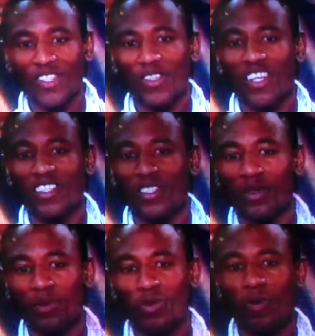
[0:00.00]
actually,
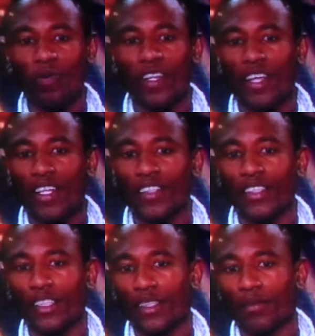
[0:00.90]
we play like
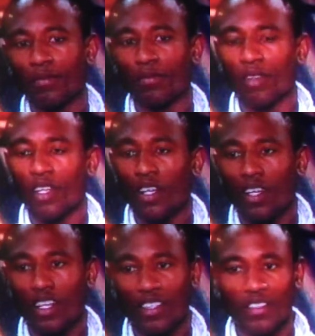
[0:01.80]
a team
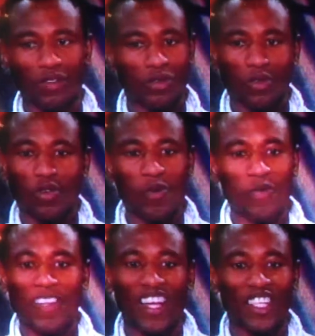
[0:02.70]
and we
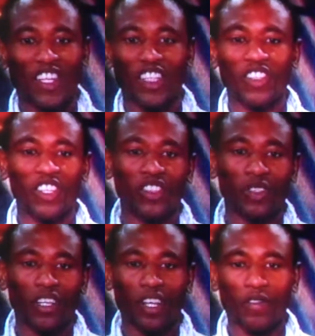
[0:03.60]
play uh, as, as
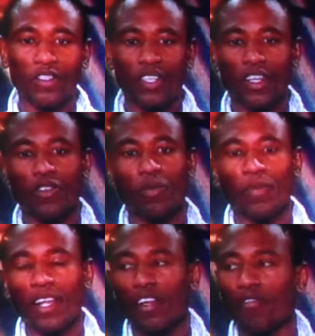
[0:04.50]
I been saying, we
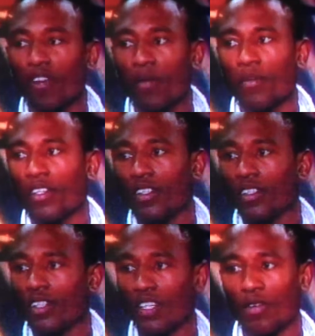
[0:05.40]
play like
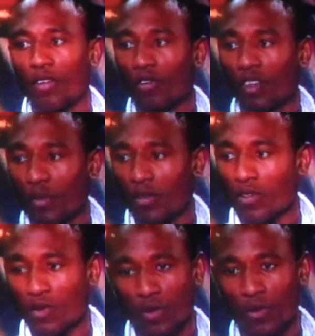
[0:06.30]
family in one family,
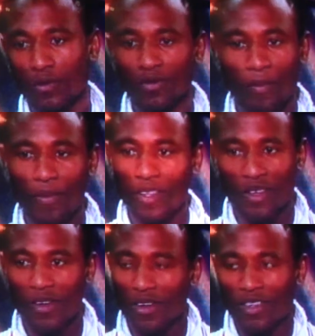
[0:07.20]
so
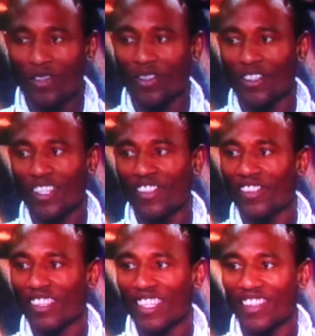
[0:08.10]
it was a
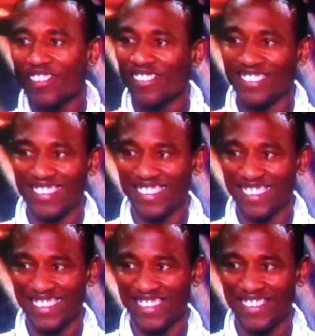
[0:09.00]
good game. Mm.